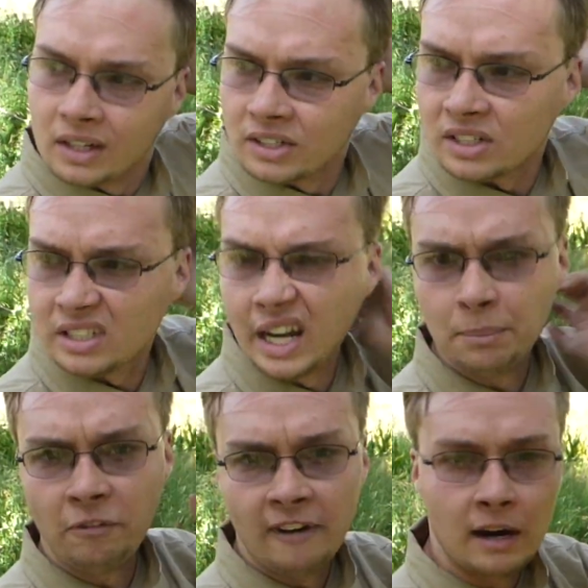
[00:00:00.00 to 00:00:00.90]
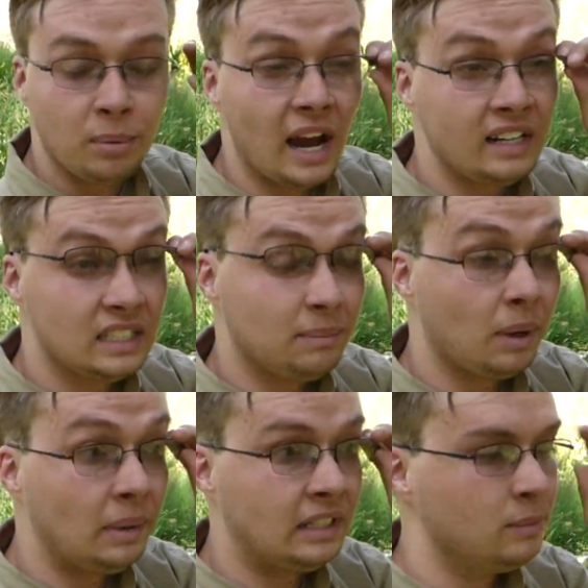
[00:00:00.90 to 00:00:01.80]
sustainable fire practice, I'm
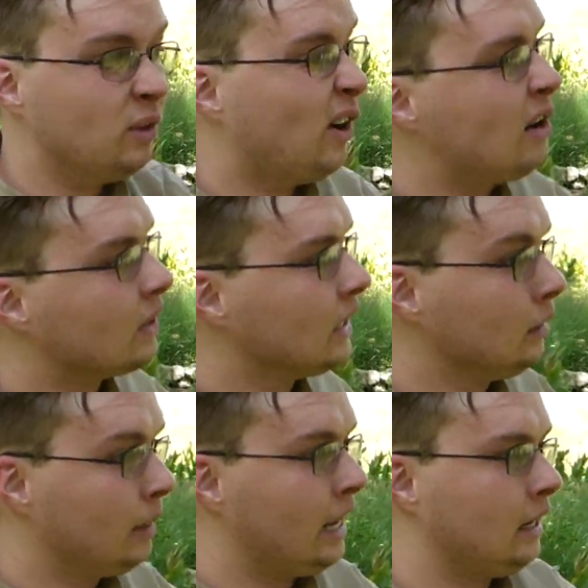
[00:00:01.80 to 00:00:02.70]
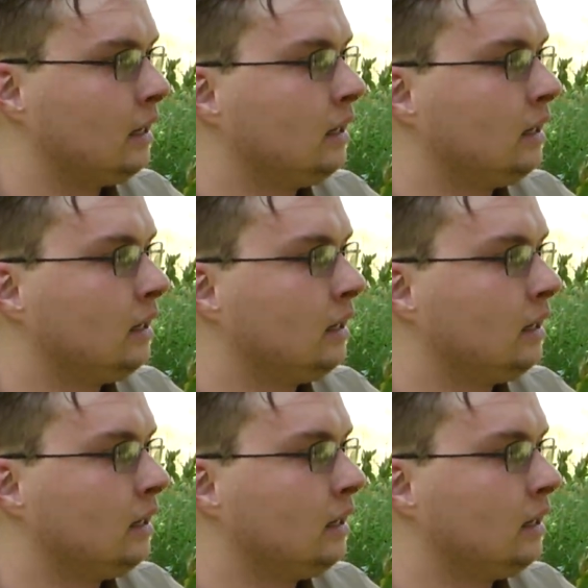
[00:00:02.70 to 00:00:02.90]
probably have to move over a little bit